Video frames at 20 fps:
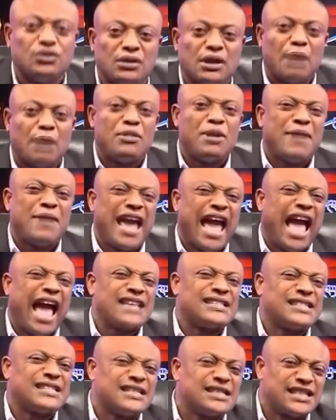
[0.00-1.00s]
They be
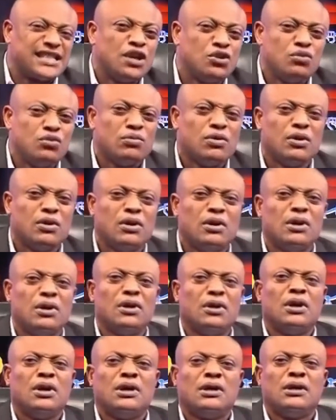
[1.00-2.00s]
assisting
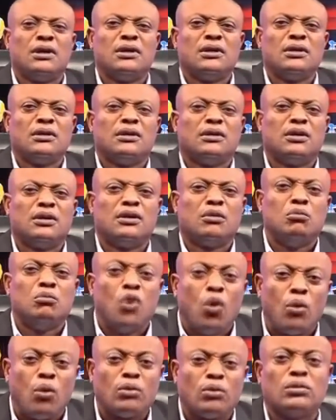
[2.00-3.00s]

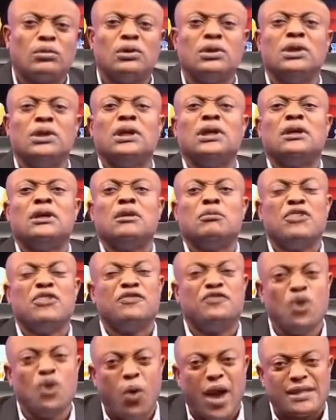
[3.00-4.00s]
more the
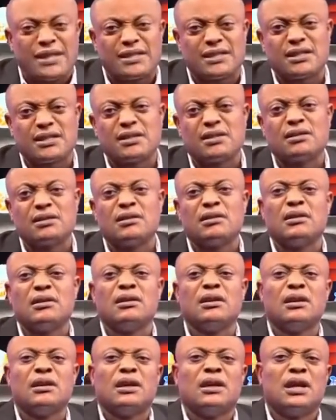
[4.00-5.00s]
viewers
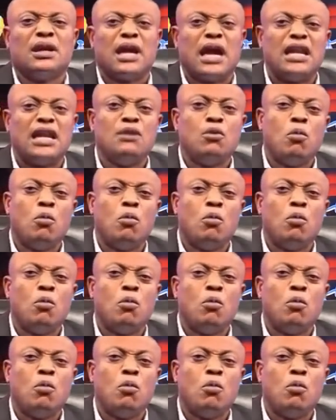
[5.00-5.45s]
and